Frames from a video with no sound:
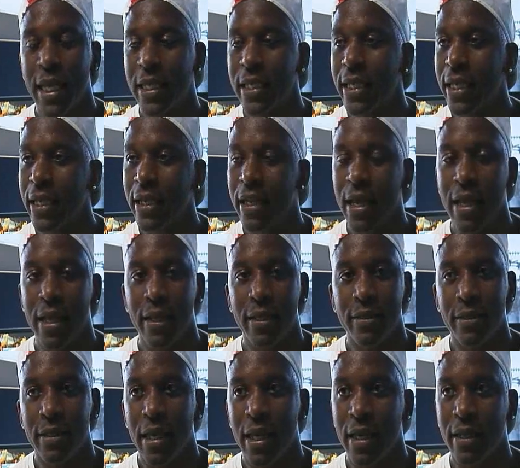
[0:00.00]
take it
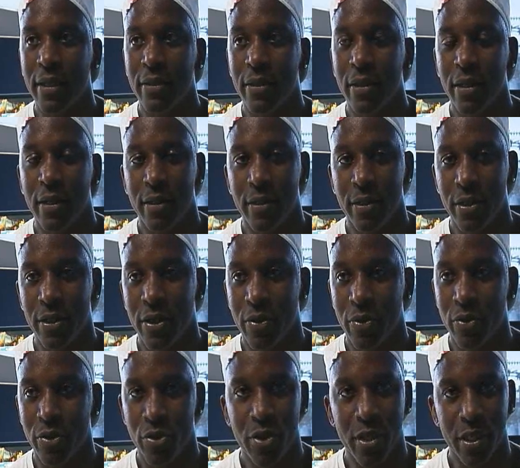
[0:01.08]
and, and you know
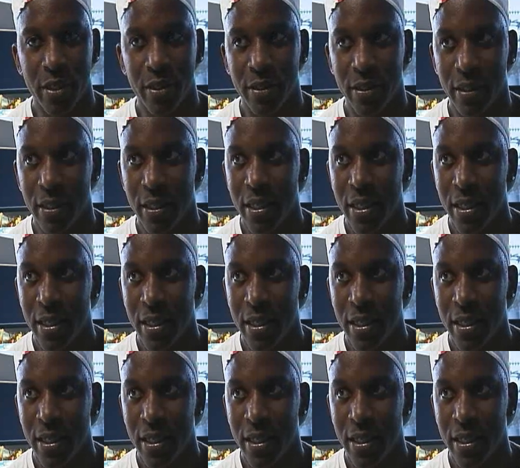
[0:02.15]
you can